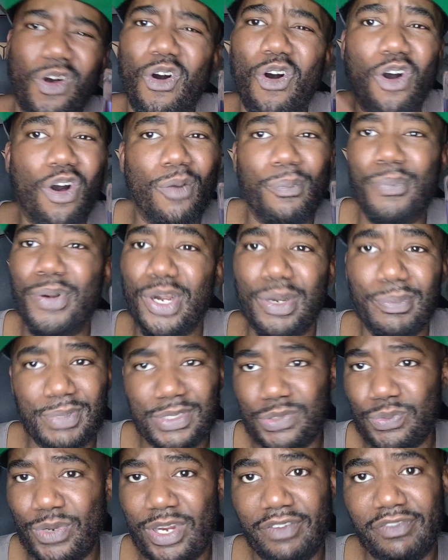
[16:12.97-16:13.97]

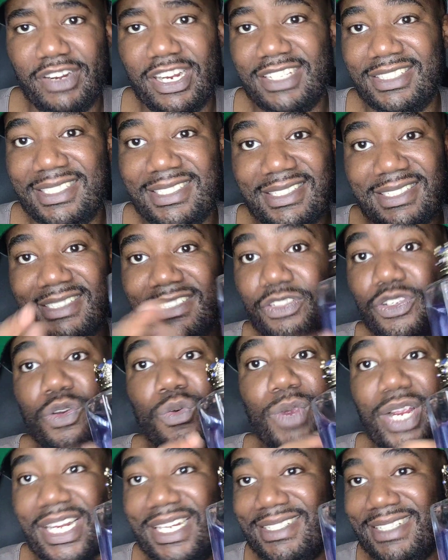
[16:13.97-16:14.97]
all-purpose wear fragrance. You
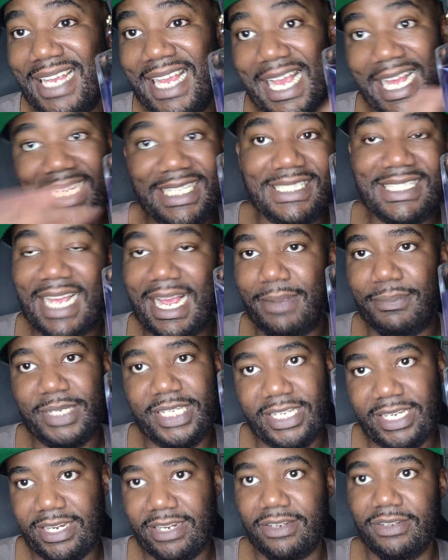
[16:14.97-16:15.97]
can wear this any time
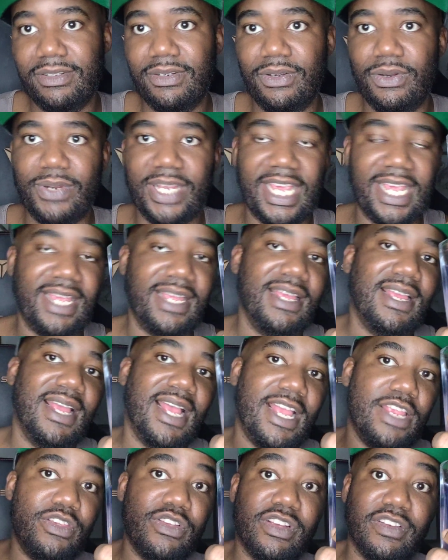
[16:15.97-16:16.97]
of the year, okay?
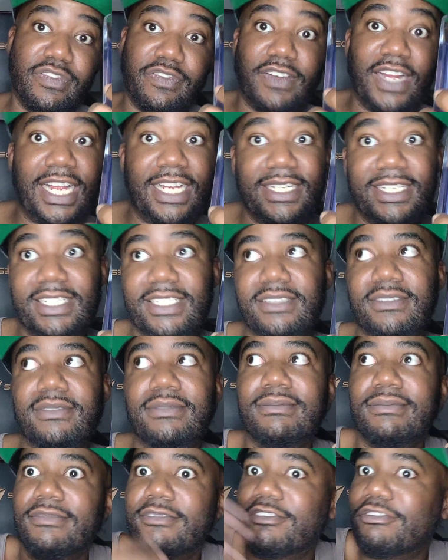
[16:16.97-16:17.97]
And you can find it
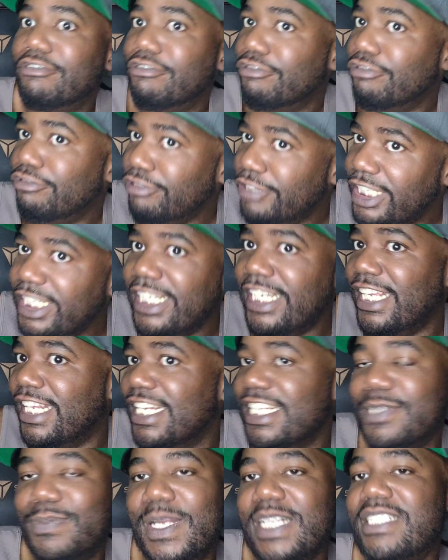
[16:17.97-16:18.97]
really
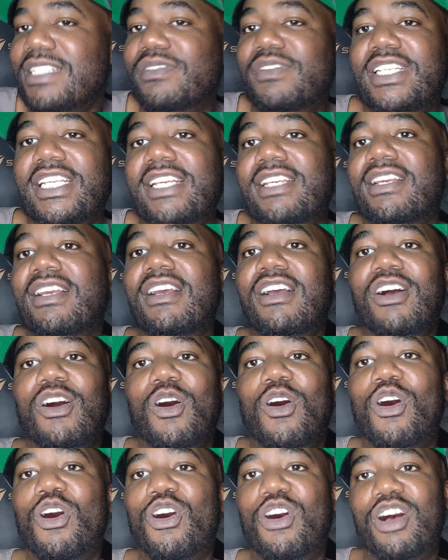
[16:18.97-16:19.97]
inexpensively
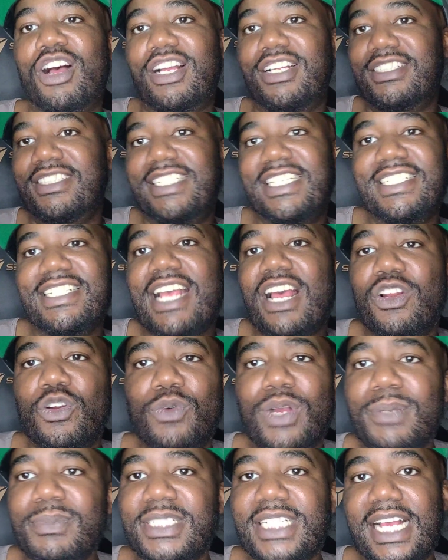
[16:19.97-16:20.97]
on
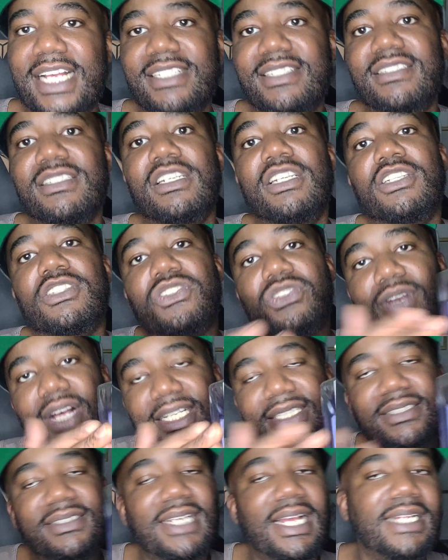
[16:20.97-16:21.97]
discounted websites. So
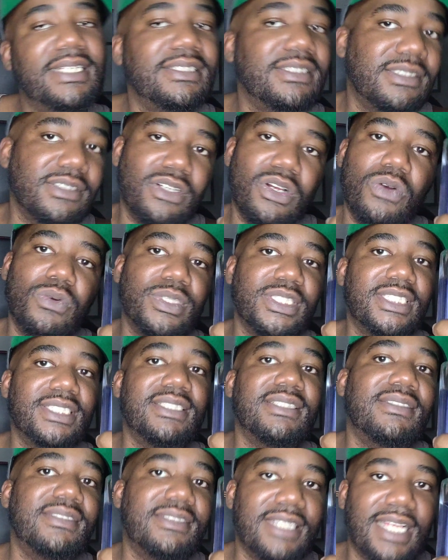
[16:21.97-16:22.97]
I decided to go with
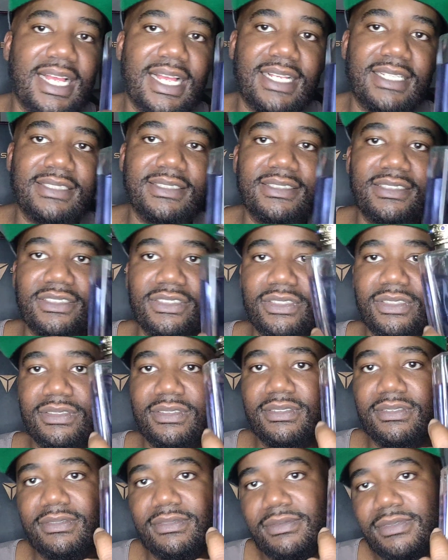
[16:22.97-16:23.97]
this as,
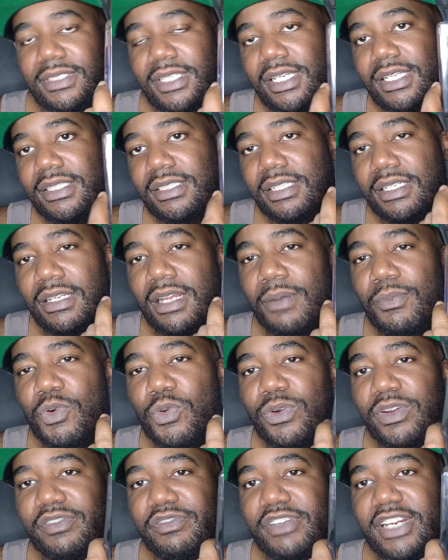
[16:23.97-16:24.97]
the number
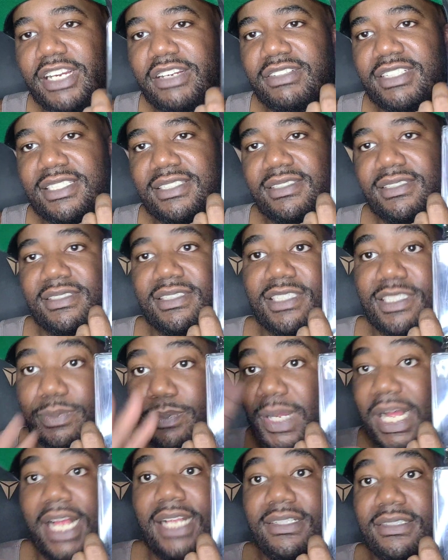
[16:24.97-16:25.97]
one fragrance
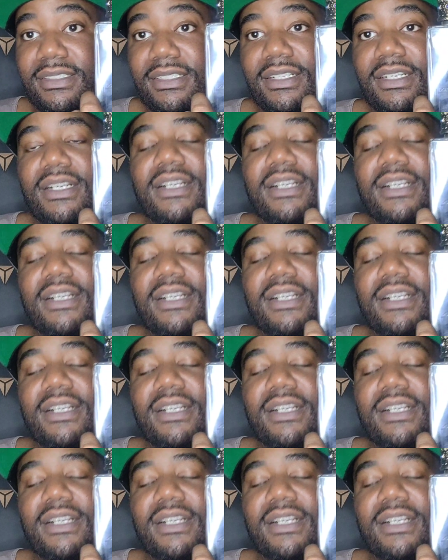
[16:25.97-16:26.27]
spot.